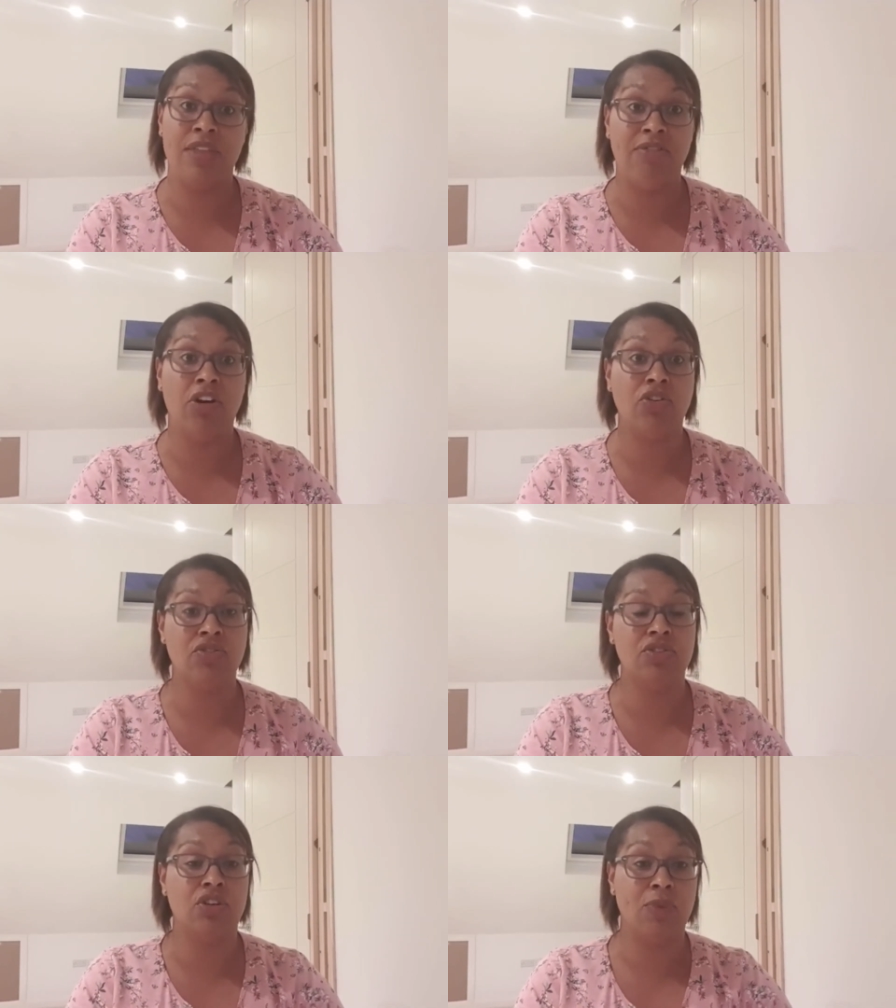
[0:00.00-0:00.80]
There are
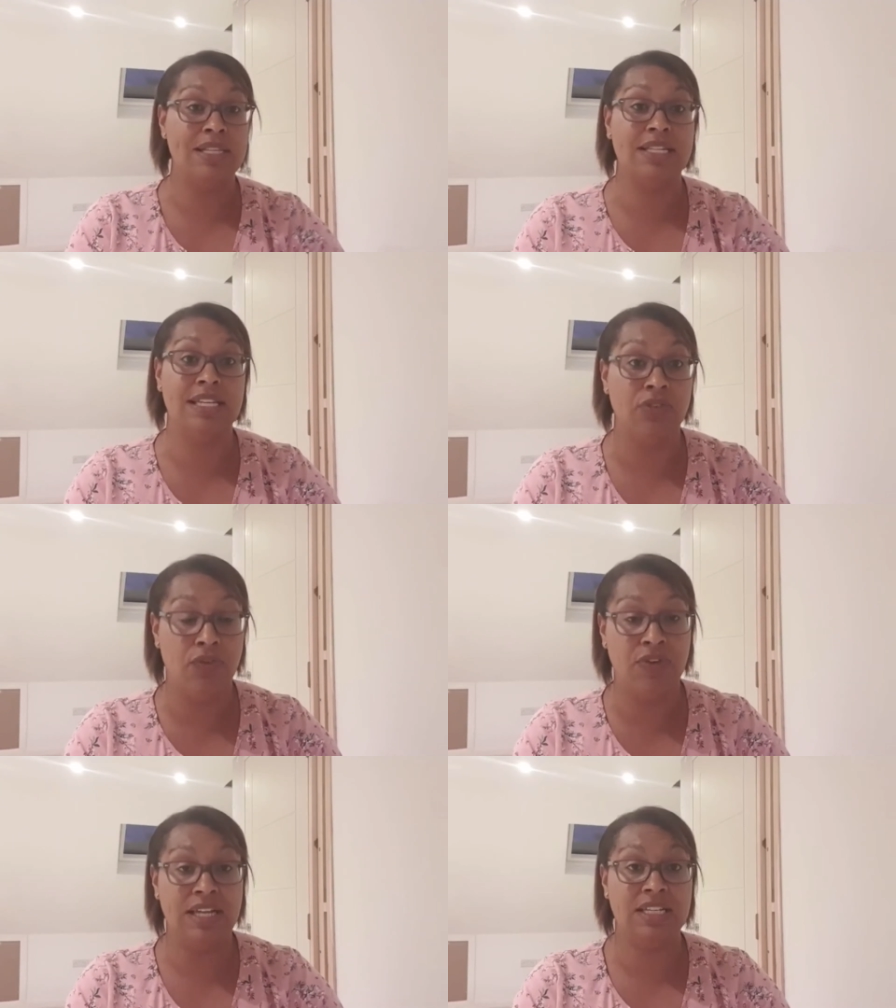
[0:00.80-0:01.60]
consequences of
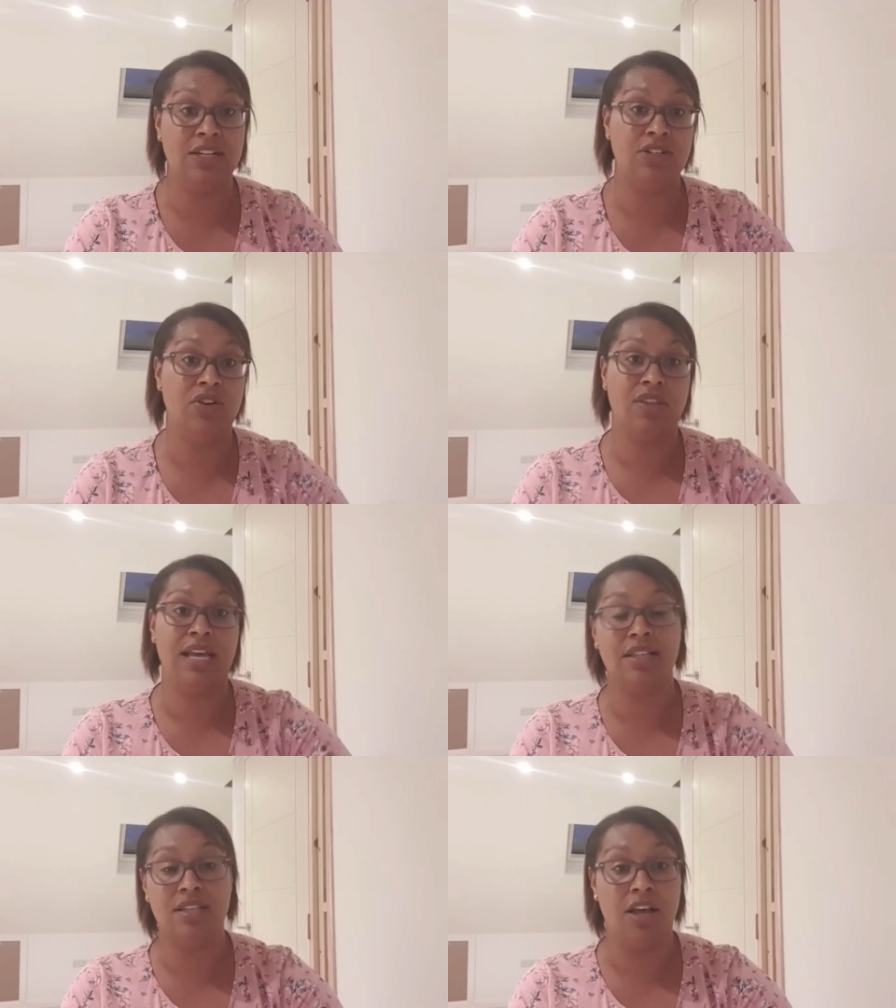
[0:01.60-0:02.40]
feeding a dog
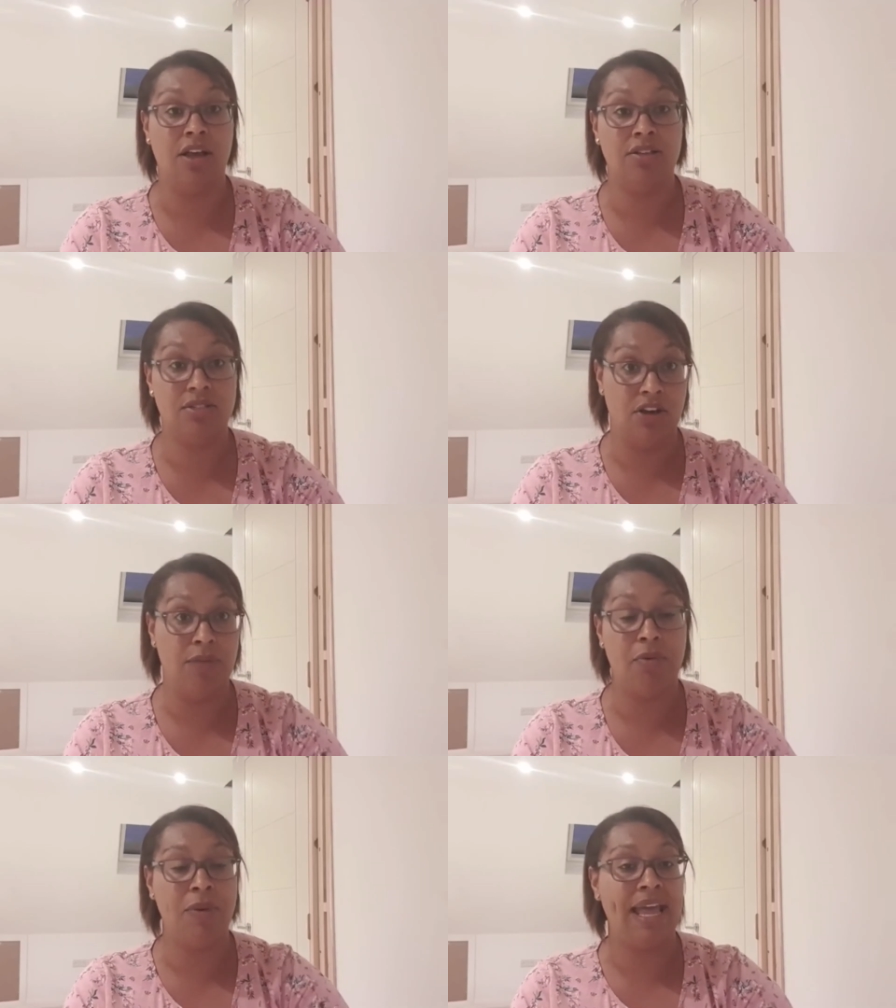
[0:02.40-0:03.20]
that
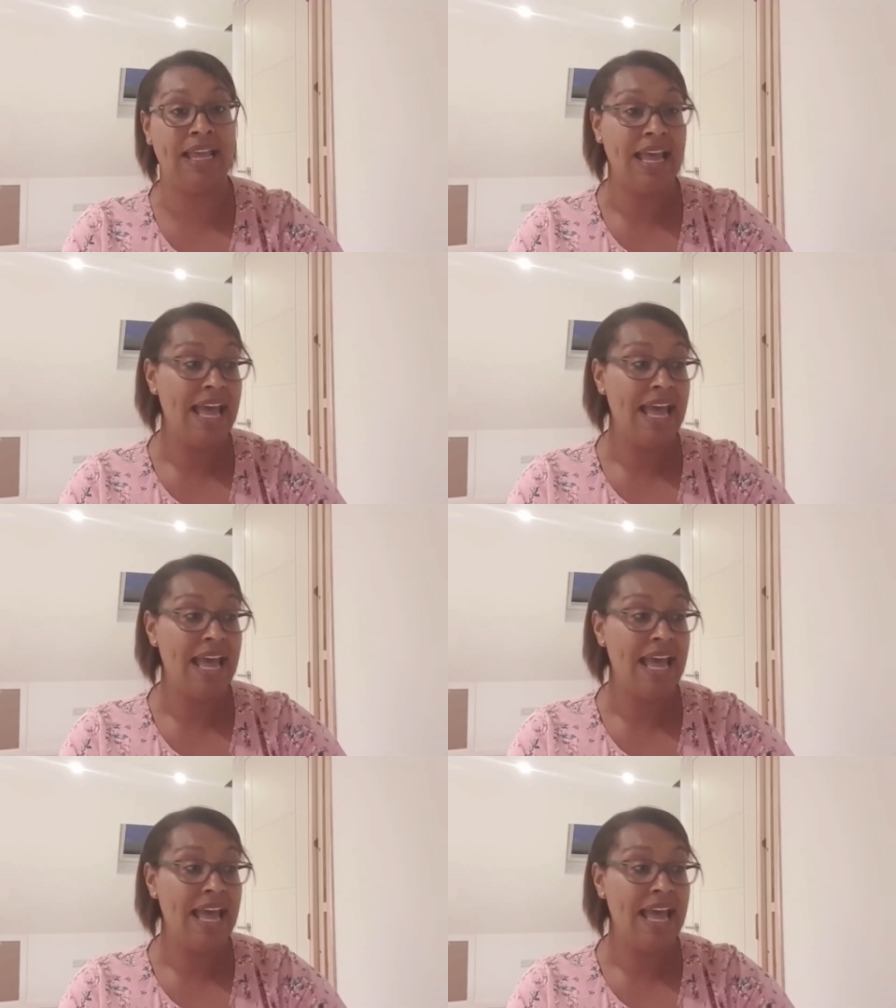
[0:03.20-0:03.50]
type of way,